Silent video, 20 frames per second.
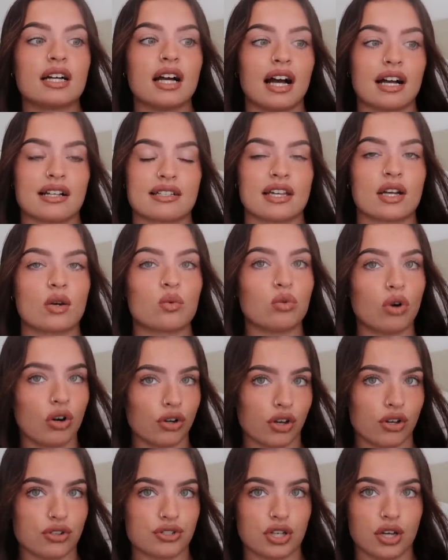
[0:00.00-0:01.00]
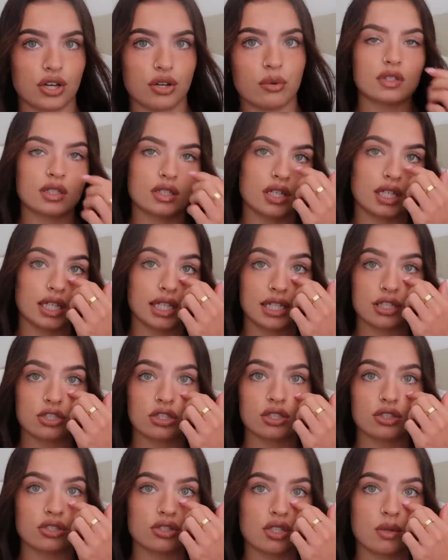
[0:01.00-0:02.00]
I take one or two. It
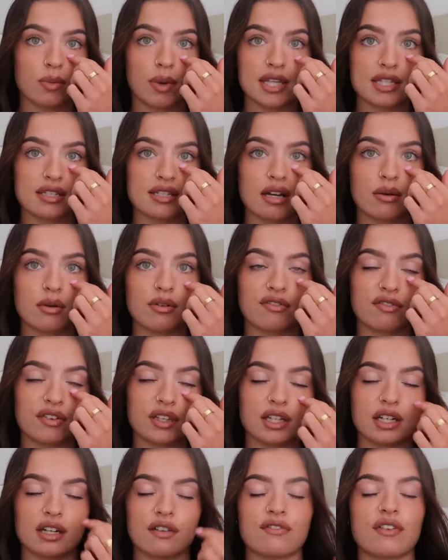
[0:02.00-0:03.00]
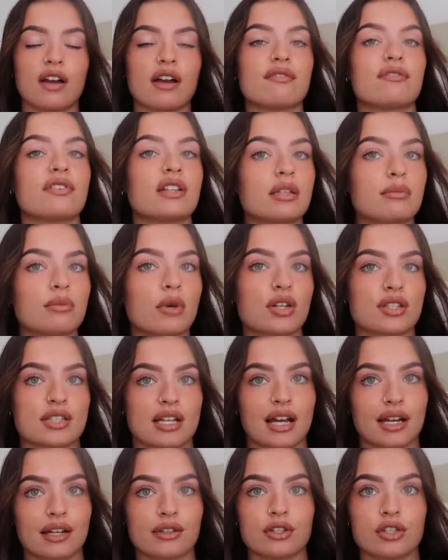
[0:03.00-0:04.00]
literally just depends how I'm feeling. If I'm feeling more
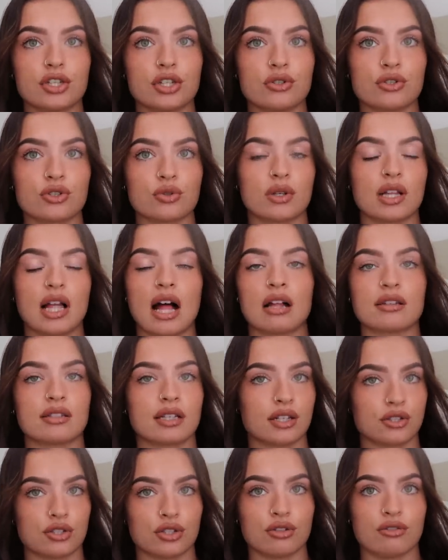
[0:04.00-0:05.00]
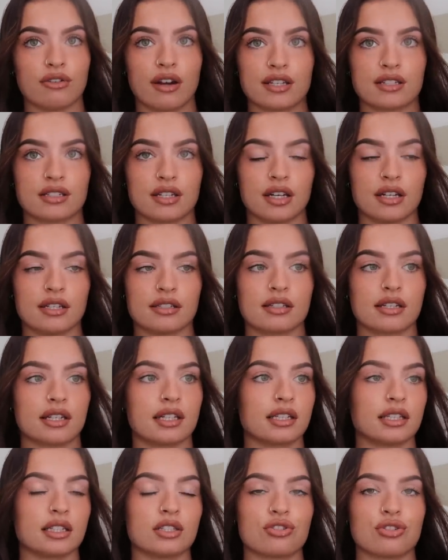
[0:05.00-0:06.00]
tired than usual, I'll take two rest days.
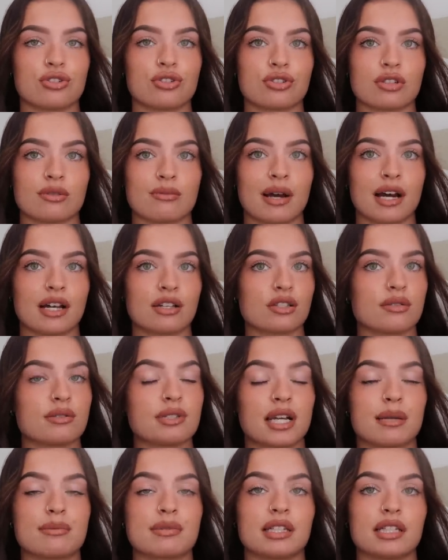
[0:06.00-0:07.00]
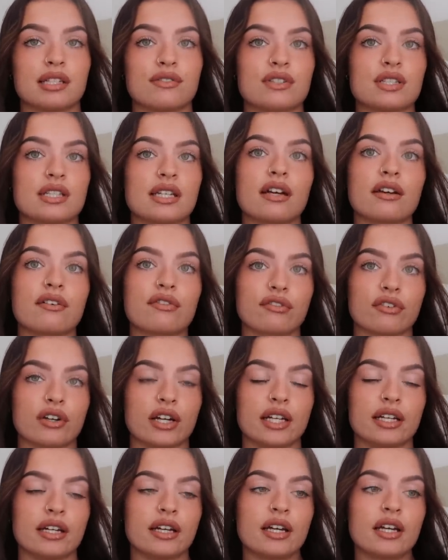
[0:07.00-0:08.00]
It literally doesn't matter. Sometimes I'll even take
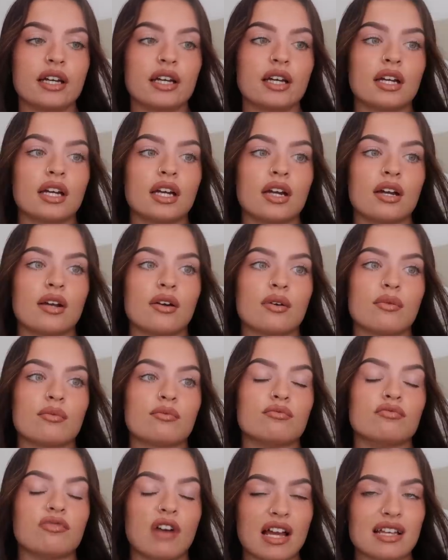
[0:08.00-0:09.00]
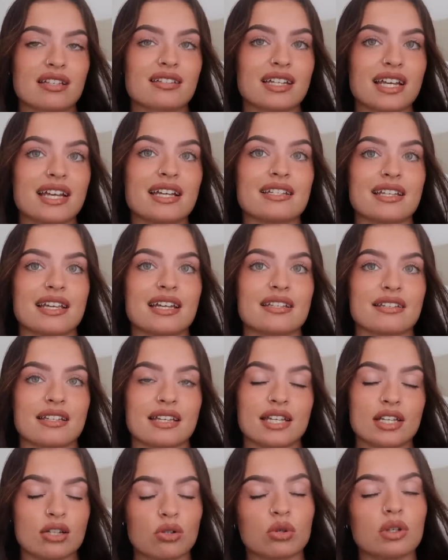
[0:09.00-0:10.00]
three. Rest is as
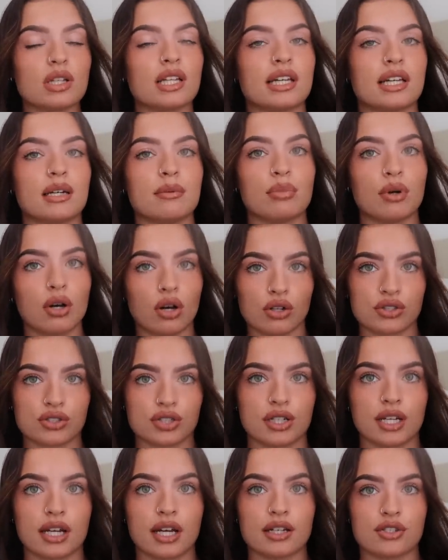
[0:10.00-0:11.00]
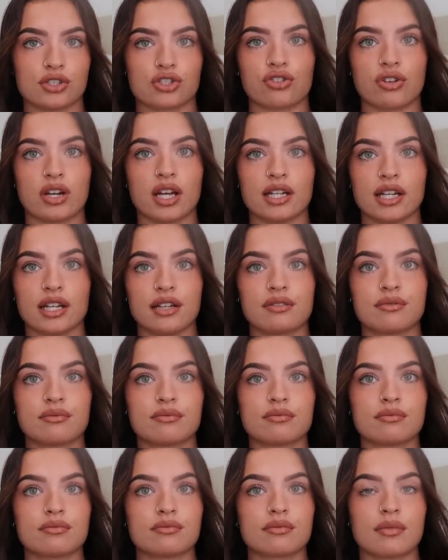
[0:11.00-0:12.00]
equally important as training,
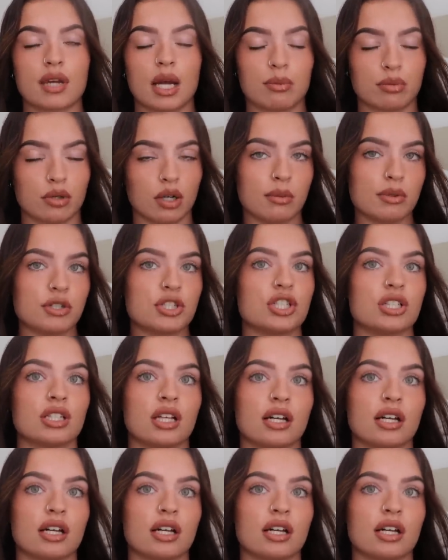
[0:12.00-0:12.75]
I promise you